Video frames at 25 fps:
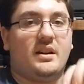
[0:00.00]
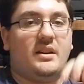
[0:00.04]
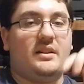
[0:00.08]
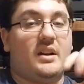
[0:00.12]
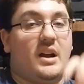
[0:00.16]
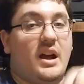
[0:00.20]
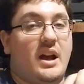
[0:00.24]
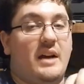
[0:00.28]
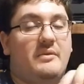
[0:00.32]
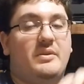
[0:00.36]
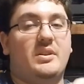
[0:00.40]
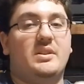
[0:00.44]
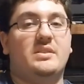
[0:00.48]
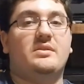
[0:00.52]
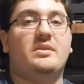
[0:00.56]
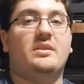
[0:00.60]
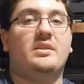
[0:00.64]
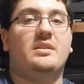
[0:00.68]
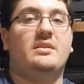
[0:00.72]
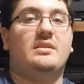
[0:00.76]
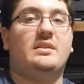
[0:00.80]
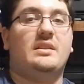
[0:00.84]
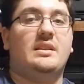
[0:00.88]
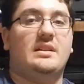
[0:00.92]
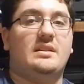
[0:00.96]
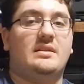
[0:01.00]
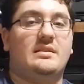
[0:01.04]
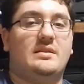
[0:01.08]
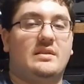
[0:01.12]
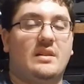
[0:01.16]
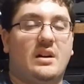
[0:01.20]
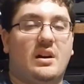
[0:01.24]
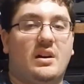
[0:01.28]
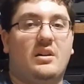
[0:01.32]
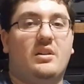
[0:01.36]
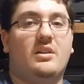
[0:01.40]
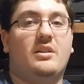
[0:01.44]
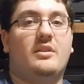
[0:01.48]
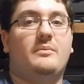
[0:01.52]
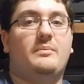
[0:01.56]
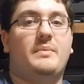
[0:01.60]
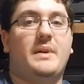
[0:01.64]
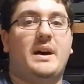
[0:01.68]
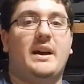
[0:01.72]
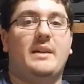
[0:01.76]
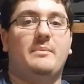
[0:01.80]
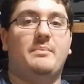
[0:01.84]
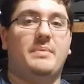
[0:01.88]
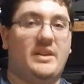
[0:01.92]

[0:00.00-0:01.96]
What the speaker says: on, obviously, the song by